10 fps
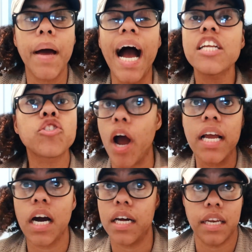I
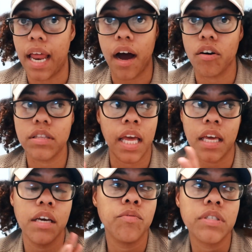tried cutting it out.
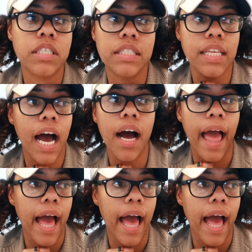Like, it was just not